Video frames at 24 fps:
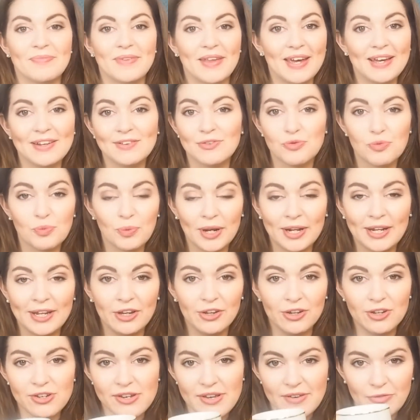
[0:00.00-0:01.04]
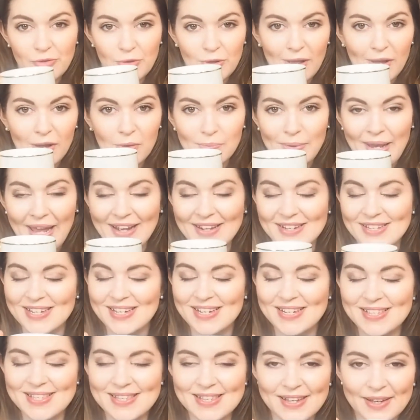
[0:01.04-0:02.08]
it's really good if you like black
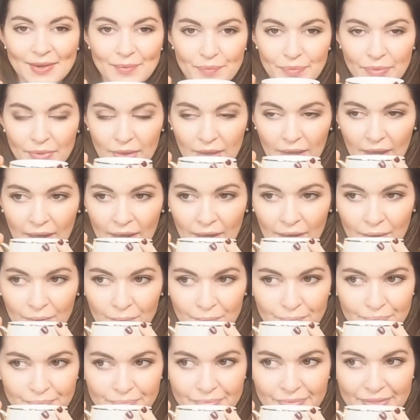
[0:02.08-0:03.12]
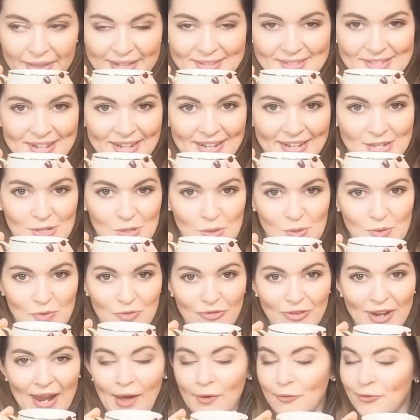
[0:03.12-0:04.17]
teas. That's a little
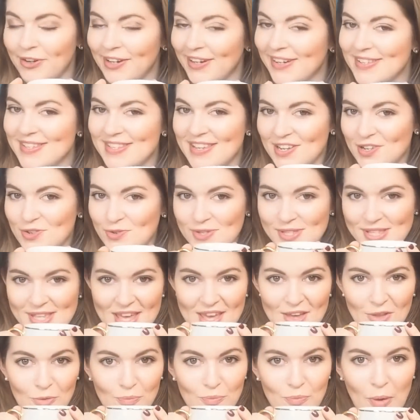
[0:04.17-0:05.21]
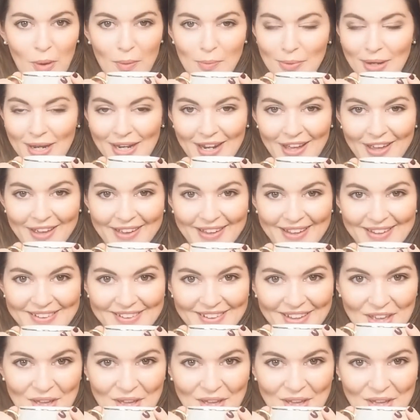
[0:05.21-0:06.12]
flowery and citrusy, you'll probably like it.